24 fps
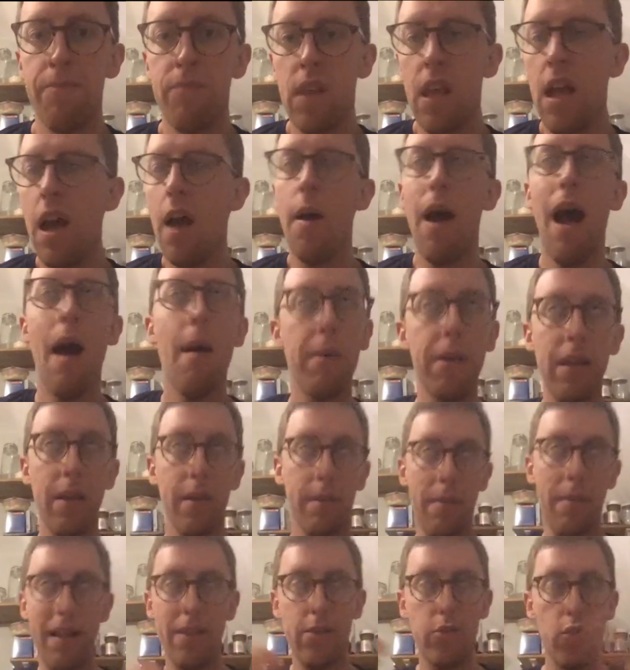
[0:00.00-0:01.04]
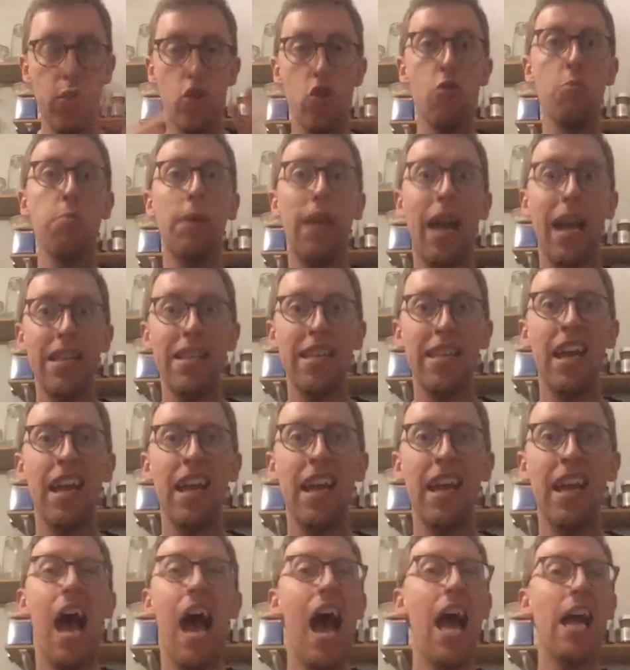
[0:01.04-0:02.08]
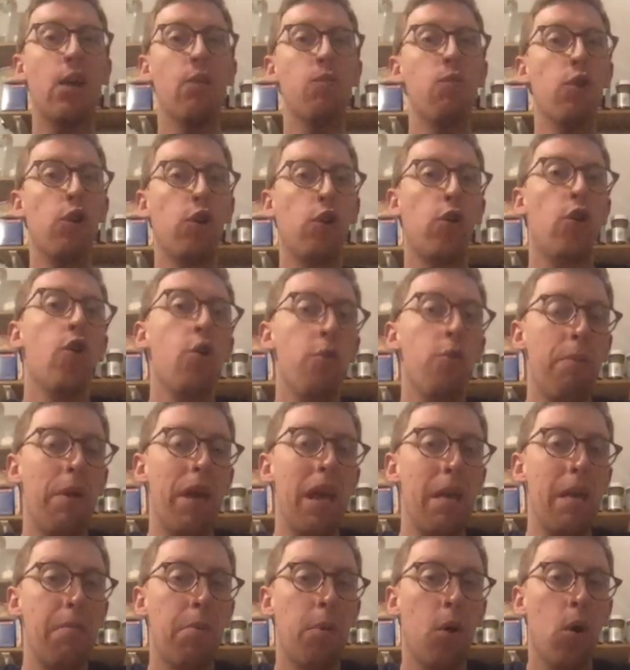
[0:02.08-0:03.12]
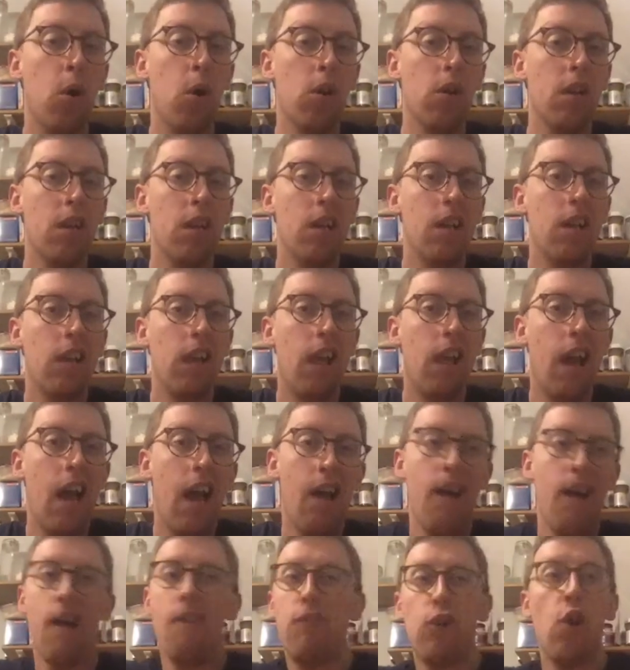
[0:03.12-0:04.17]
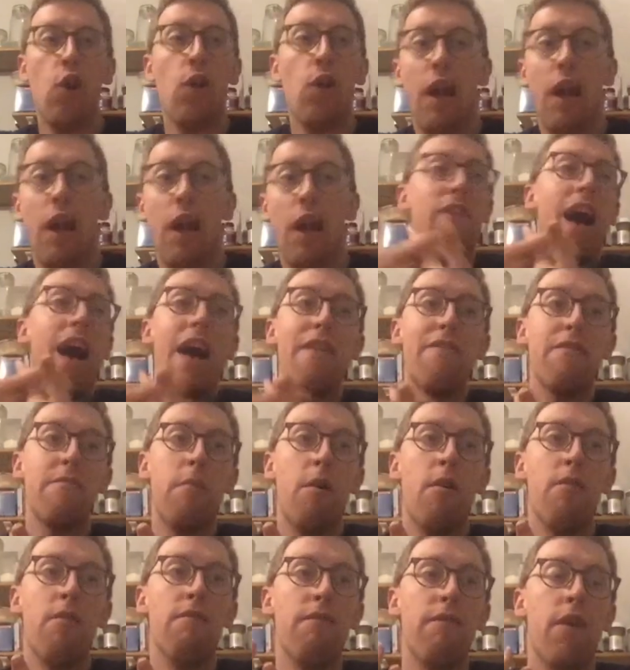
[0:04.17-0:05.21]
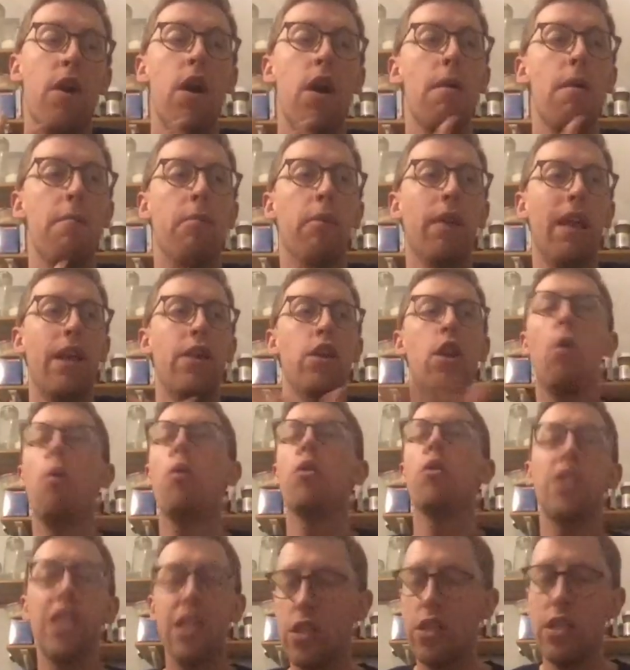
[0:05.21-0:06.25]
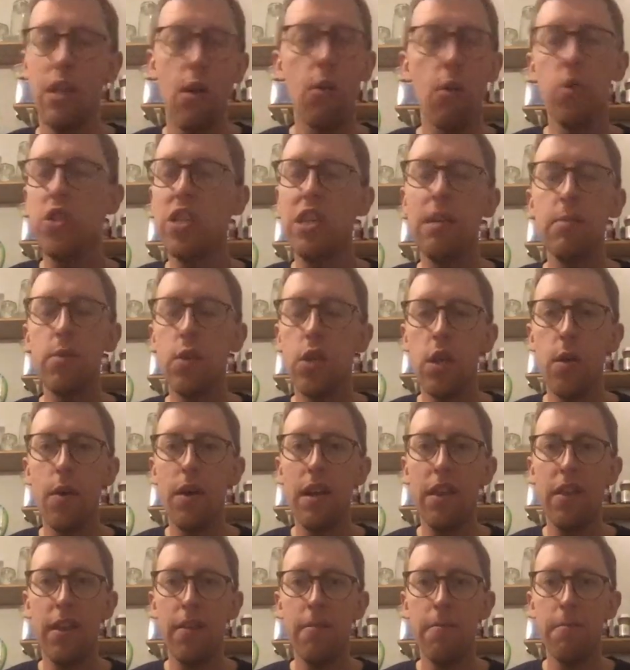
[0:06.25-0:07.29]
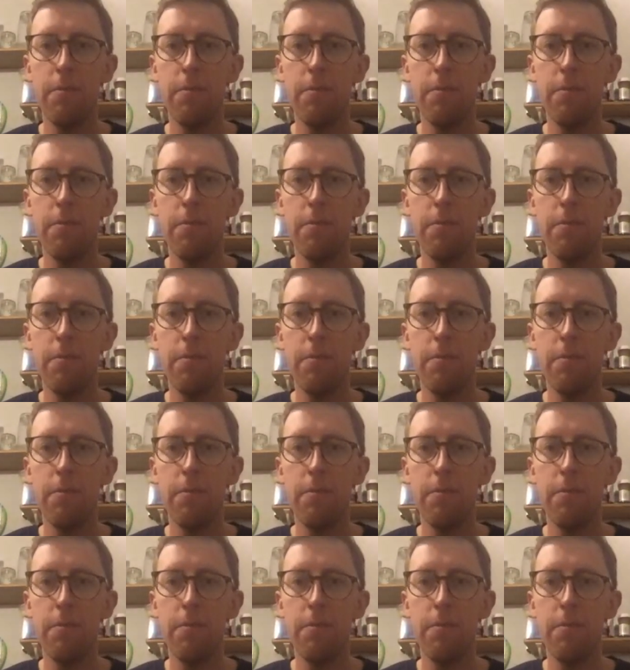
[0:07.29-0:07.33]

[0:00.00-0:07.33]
How do we get better at duplicating? I can recruit people. Like I recruit like 5 a month, but like no one seems to do anything.